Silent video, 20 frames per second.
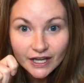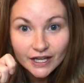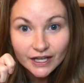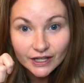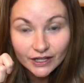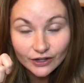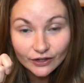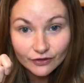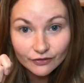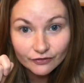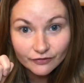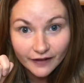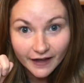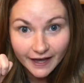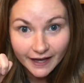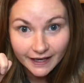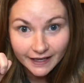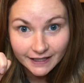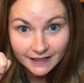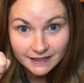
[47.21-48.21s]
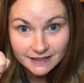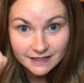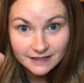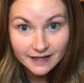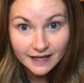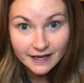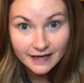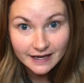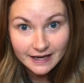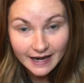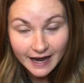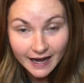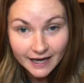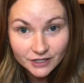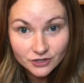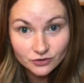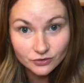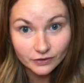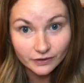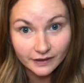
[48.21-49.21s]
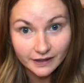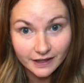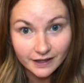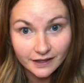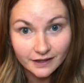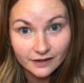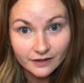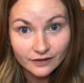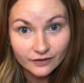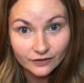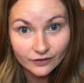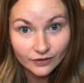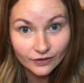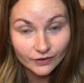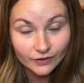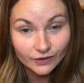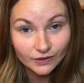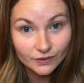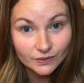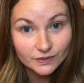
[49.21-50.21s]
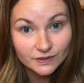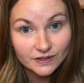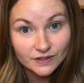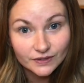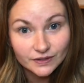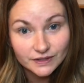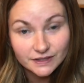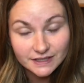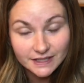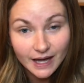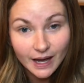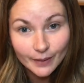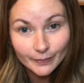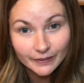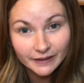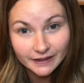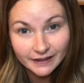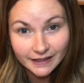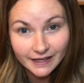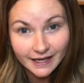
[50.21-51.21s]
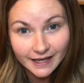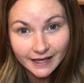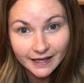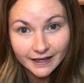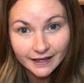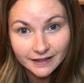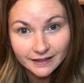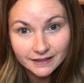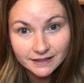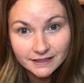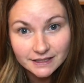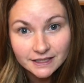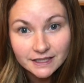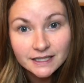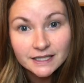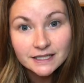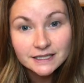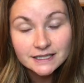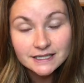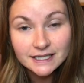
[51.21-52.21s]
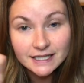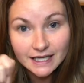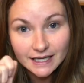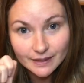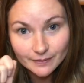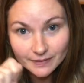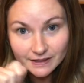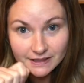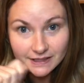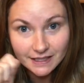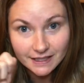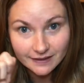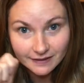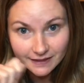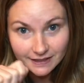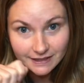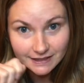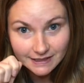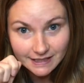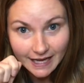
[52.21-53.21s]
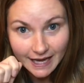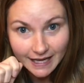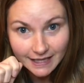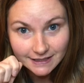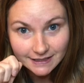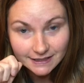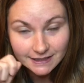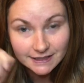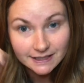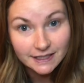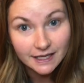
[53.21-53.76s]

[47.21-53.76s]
You'll find that naturally they'll use their dominant hand to imitate these tasks.